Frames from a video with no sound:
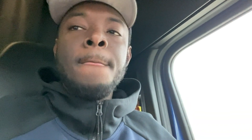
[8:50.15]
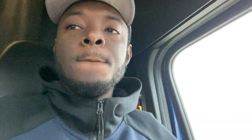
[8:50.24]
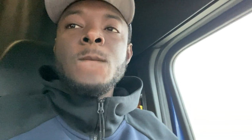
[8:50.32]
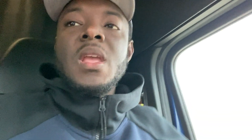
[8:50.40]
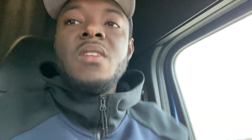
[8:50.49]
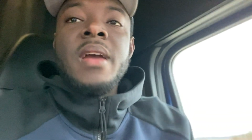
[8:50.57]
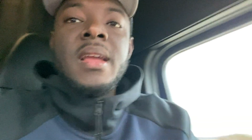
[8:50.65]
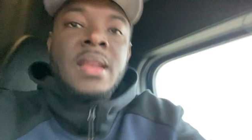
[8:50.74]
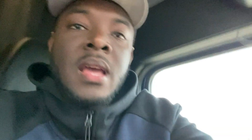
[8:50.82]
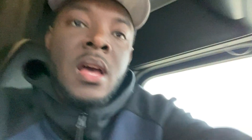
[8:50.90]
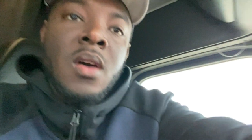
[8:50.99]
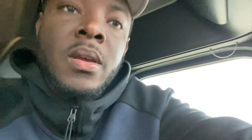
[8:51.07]
Right
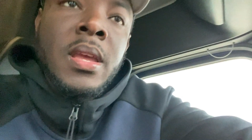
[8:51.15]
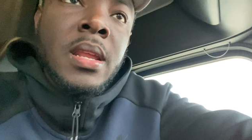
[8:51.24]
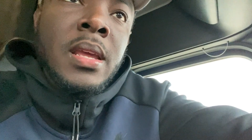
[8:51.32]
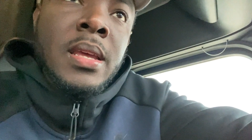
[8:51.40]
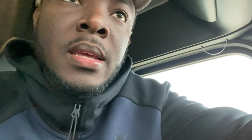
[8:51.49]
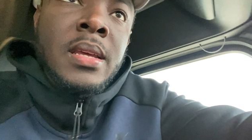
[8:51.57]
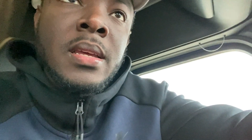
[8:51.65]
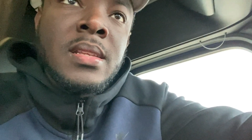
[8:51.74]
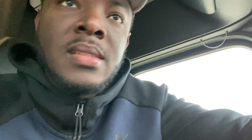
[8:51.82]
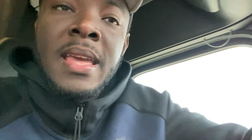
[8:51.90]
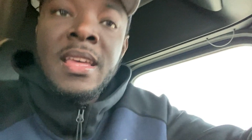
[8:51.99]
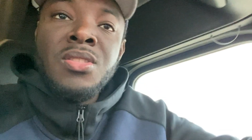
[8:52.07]
now it is
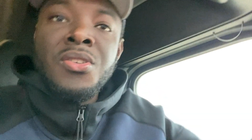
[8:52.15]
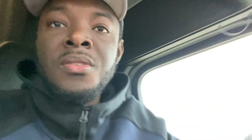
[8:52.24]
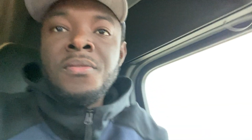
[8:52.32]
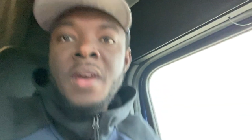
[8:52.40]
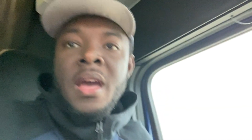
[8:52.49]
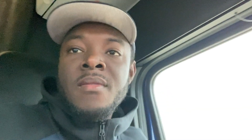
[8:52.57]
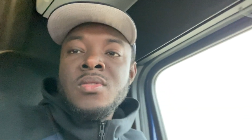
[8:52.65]
8:35.